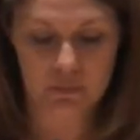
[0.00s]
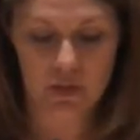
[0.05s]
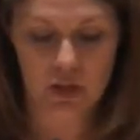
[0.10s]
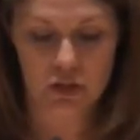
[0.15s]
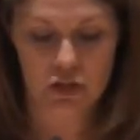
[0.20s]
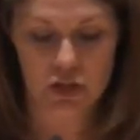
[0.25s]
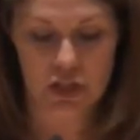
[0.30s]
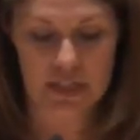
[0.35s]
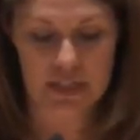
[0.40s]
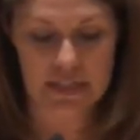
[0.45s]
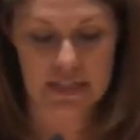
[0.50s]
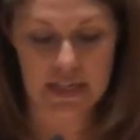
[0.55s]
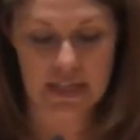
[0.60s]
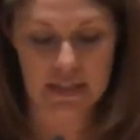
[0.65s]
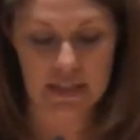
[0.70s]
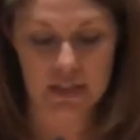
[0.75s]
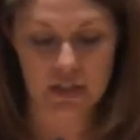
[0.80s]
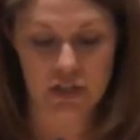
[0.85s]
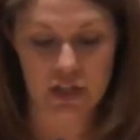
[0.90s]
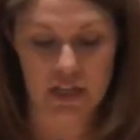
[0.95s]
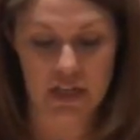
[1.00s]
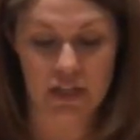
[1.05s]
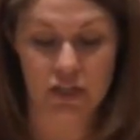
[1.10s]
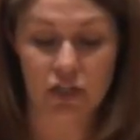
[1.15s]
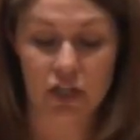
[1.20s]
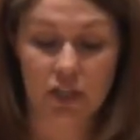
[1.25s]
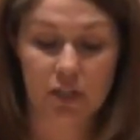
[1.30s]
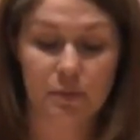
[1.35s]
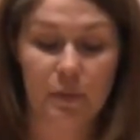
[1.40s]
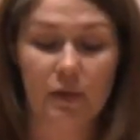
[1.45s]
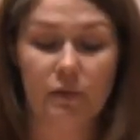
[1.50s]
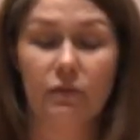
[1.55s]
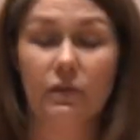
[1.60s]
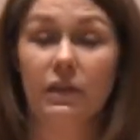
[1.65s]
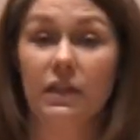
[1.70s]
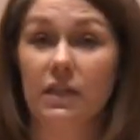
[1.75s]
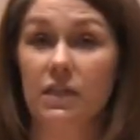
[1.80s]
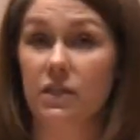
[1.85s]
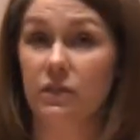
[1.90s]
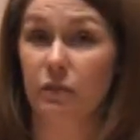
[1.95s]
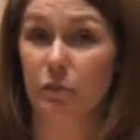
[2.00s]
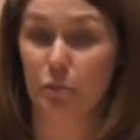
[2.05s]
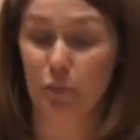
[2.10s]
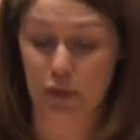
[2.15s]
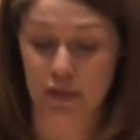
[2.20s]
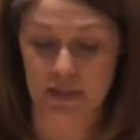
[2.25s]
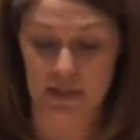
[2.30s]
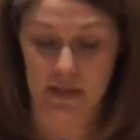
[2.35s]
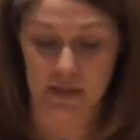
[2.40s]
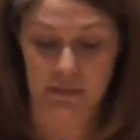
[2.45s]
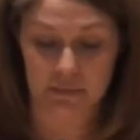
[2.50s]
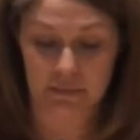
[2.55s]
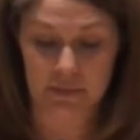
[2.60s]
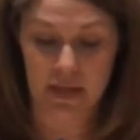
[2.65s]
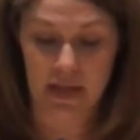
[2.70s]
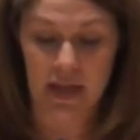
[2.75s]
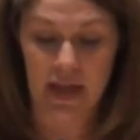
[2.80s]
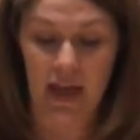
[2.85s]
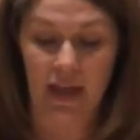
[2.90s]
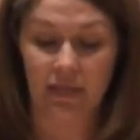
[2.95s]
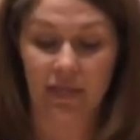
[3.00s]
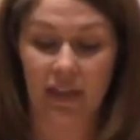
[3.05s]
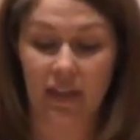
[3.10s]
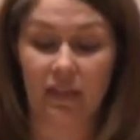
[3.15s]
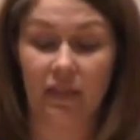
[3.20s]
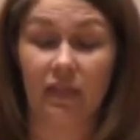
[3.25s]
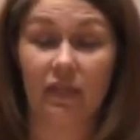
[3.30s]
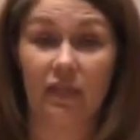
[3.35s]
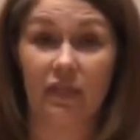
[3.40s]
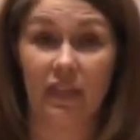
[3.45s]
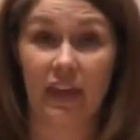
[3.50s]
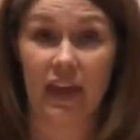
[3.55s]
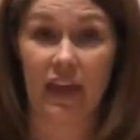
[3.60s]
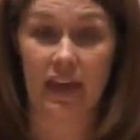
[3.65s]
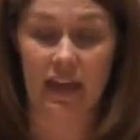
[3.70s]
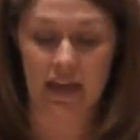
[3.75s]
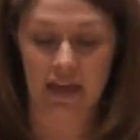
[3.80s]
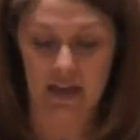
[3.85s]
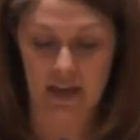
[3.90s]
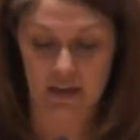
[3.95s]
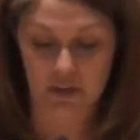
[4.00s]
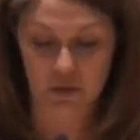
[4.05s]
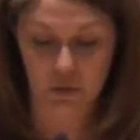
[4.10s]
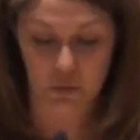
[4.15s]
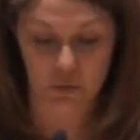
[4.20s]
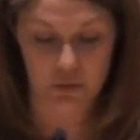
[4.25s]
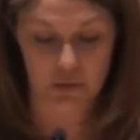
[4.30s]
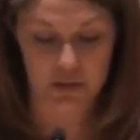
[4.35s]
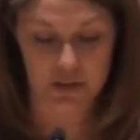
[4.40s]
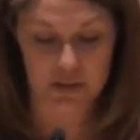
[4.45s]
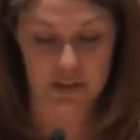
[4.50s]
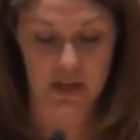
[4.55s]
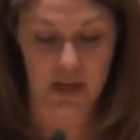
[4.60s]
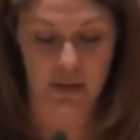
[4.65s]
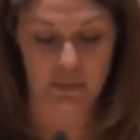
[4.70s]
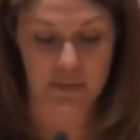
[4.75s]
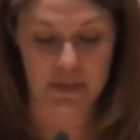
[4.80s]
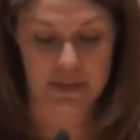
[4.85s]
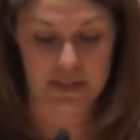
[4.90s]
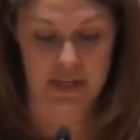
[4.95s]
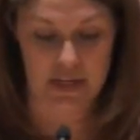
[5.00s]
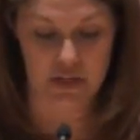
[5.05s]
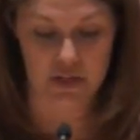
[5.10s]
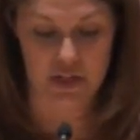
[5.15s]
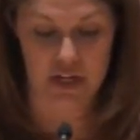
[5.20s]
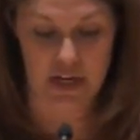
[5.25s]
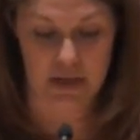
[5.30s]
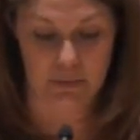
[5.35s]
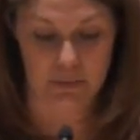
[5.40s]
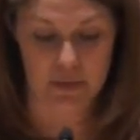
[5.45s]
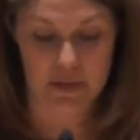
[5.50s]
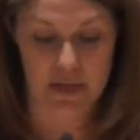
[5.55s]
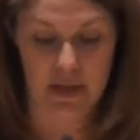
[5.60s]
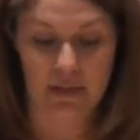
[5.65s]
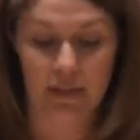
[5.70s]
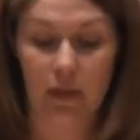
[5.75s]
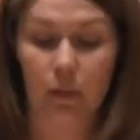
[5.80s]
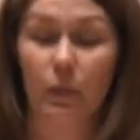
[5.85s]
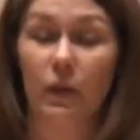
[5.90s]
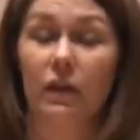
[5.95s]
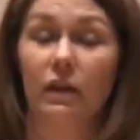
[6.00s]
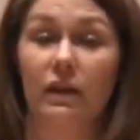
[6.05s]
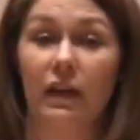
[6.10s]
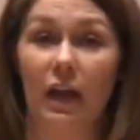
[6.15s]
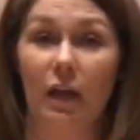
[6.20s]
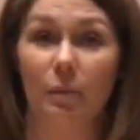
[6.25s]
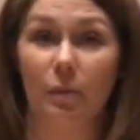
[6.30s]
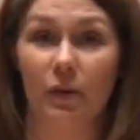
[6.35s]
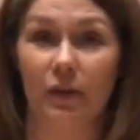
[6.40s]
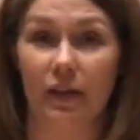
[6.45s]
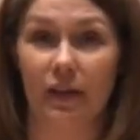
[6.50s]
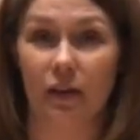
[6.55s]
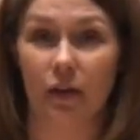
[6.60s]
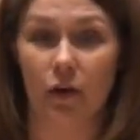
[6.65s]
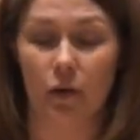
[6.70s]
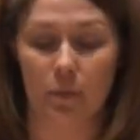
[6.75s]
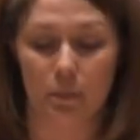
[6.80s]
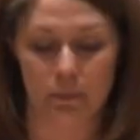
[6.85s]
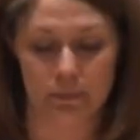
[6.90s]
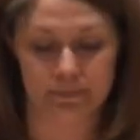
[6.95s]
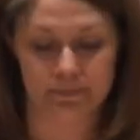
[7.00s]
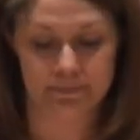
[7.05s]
She said that she had just been released from prison and that they had told her to come to St. James and that we could help her get home.